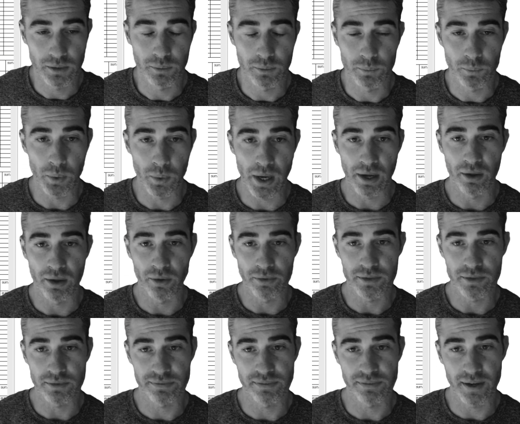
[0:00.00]
well, to
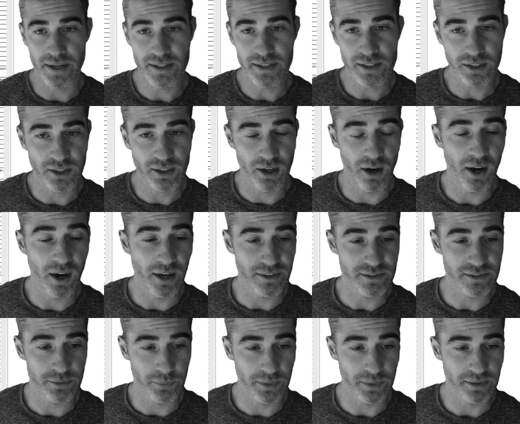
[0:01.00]
find the cost
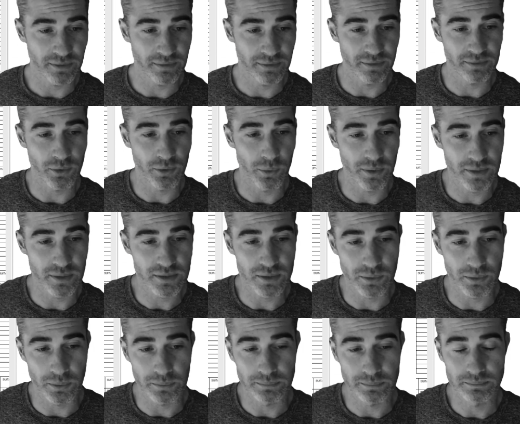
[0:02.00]
of what this is going
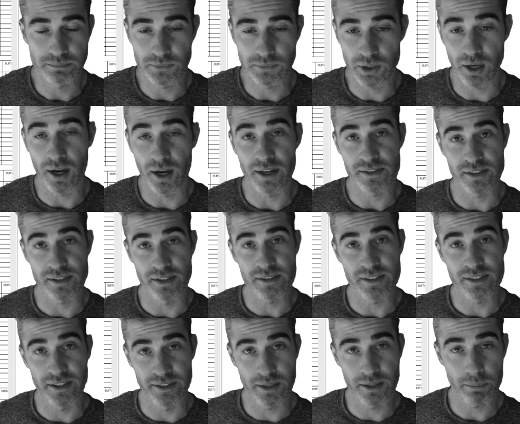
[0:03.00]
to cost
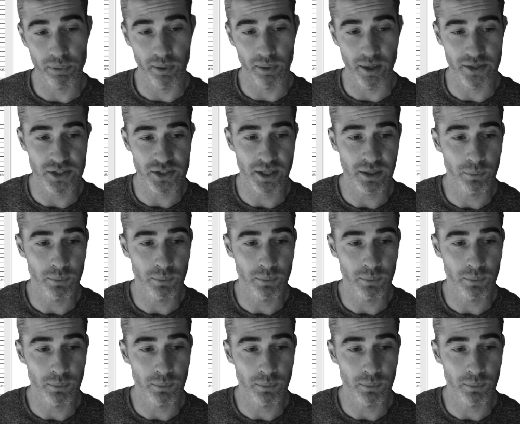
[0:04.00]
us in the project,